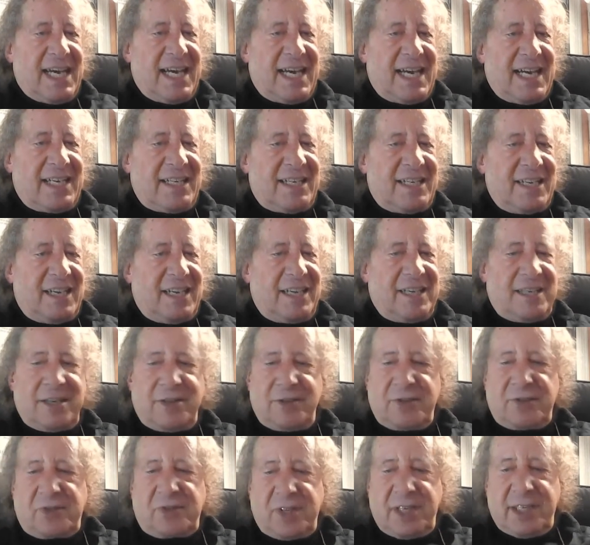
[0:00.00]
and
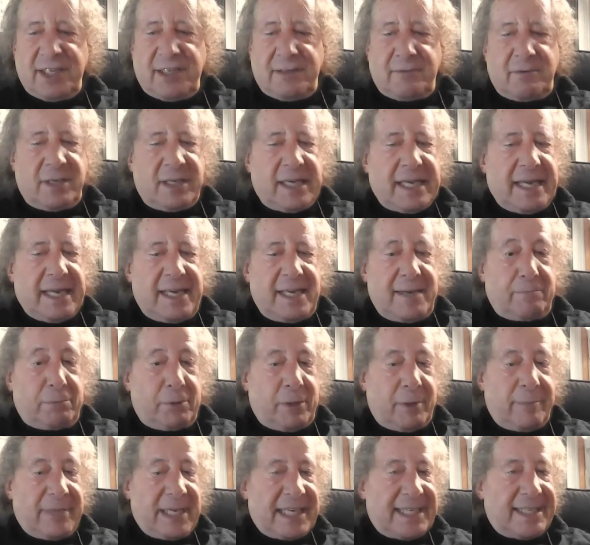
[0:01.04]
is
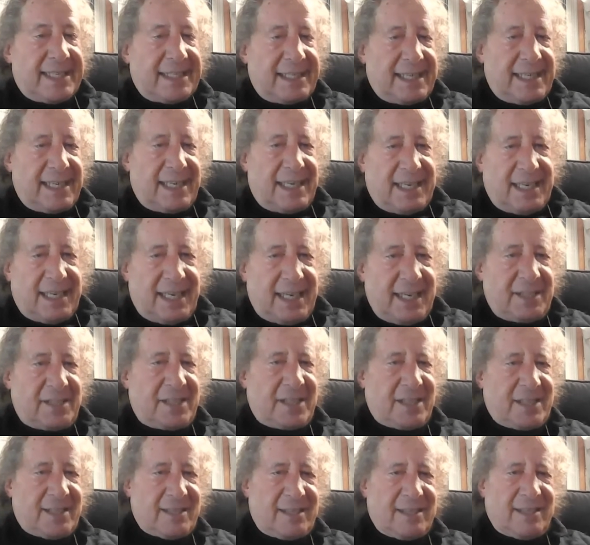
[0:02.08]
implementing
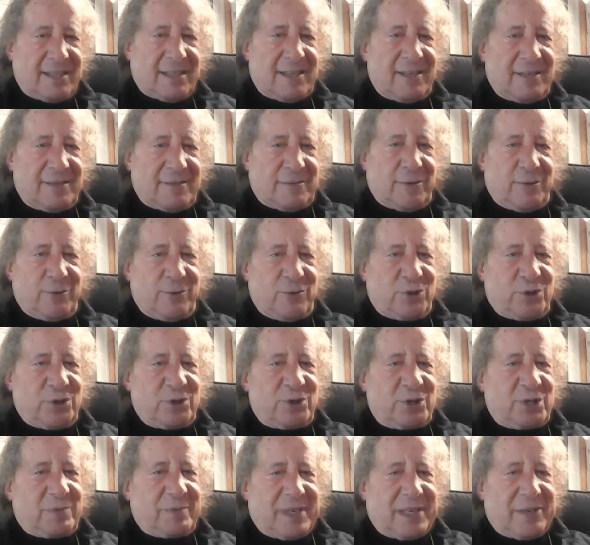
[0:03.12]
its
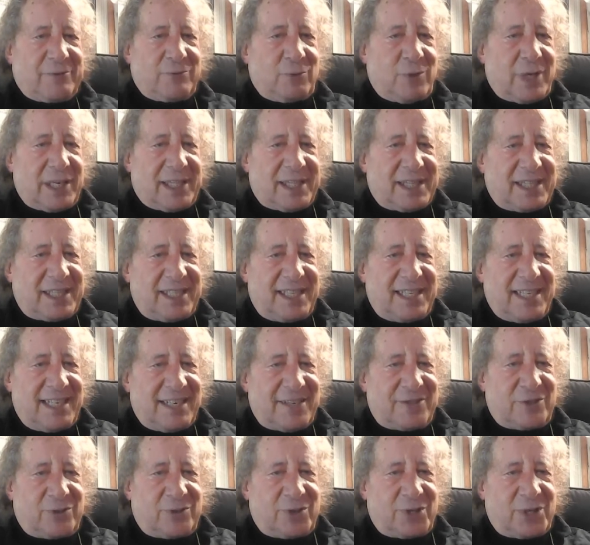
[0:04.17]
conclusions about what the
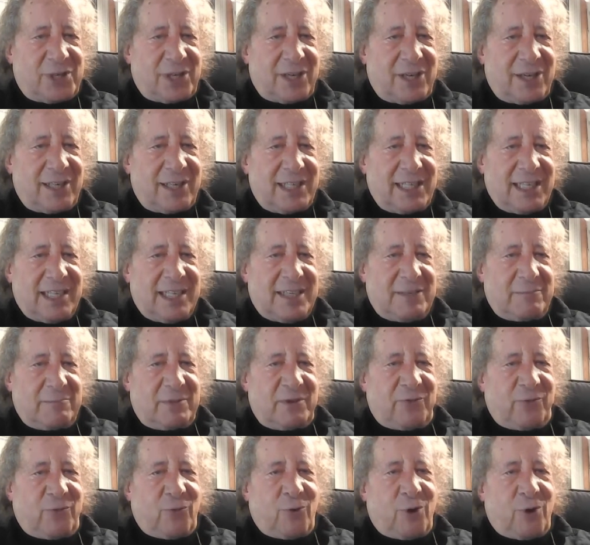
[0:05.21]
answers are
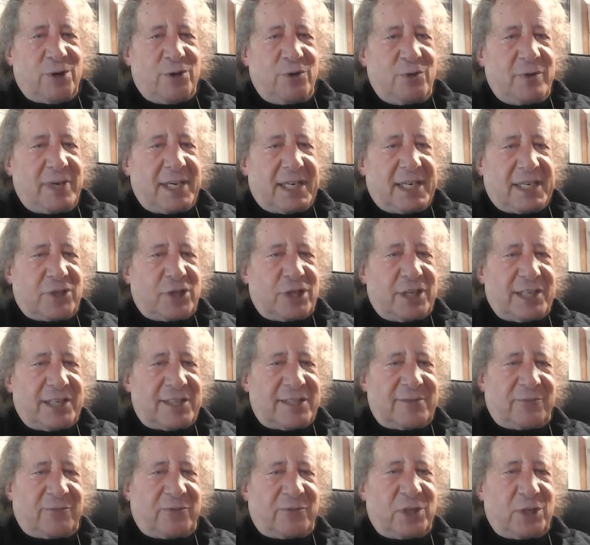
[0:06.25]
before you get a
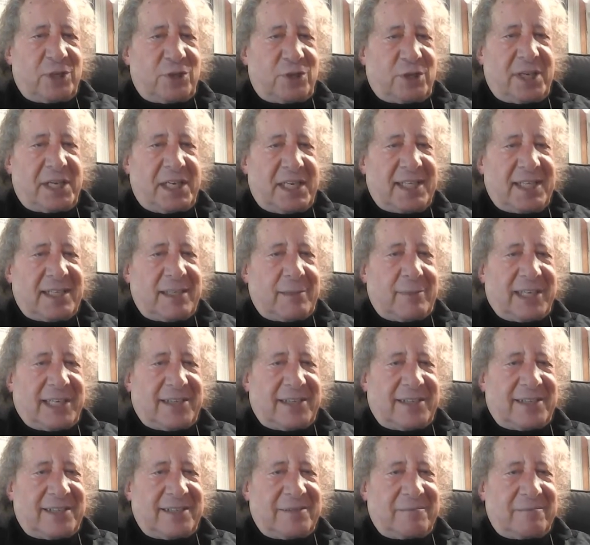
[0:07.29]
chance to finish thinking
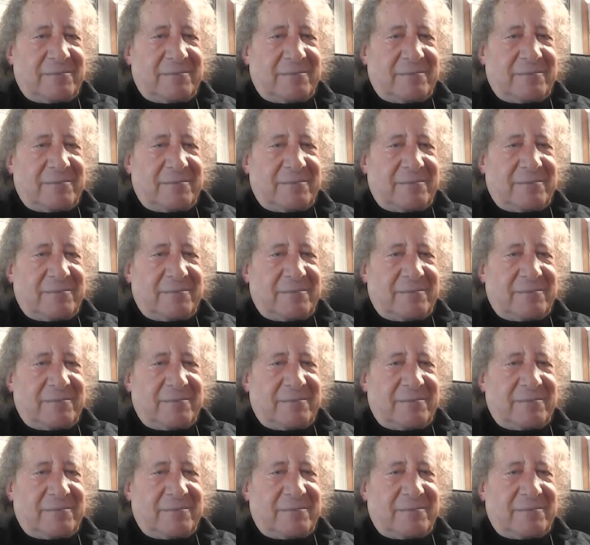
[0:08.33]
about it.